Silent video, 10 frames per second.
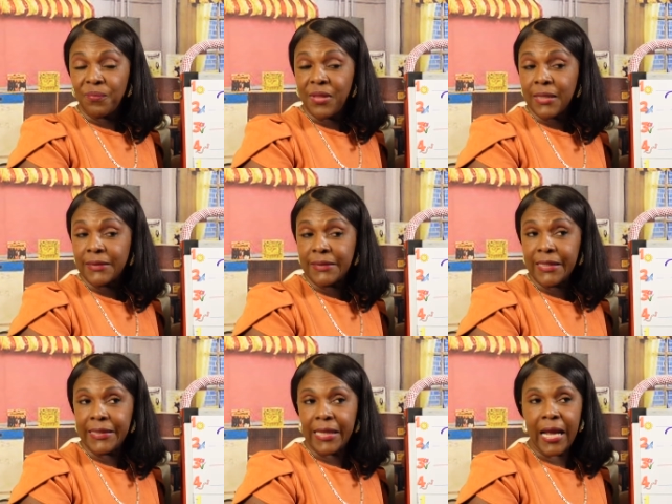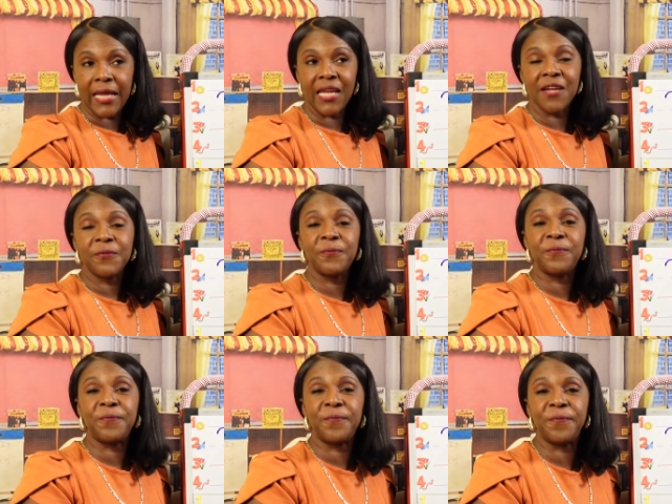Let's see. I hear
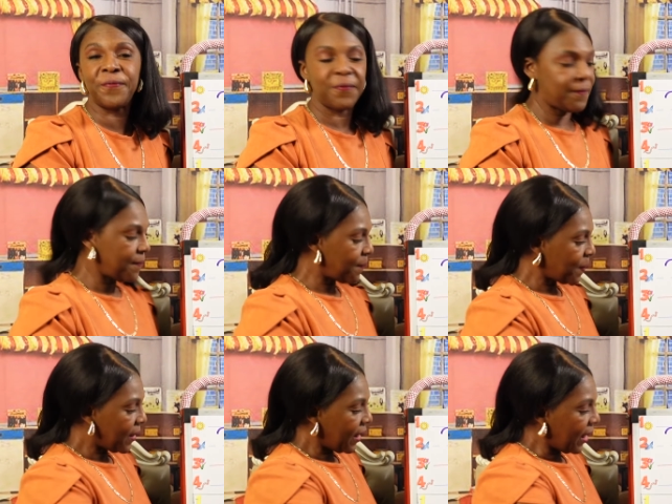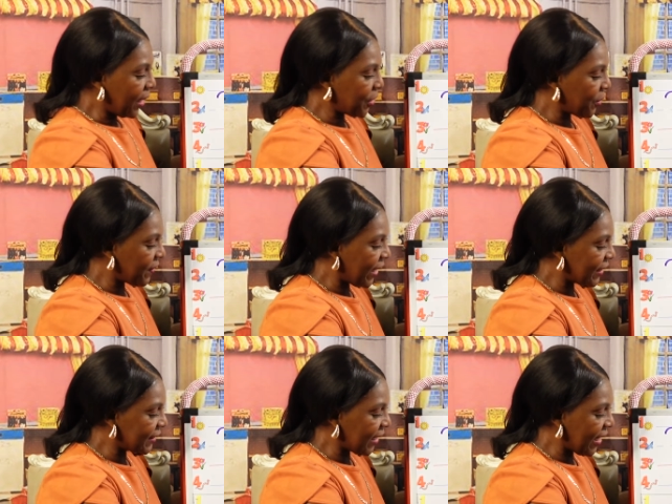F. I know that
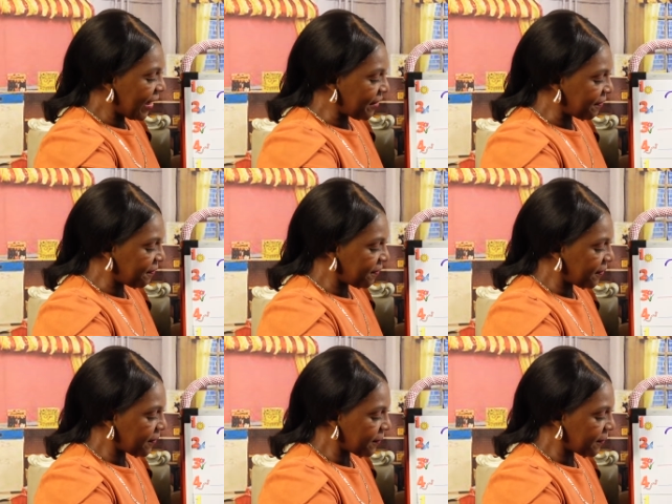is F.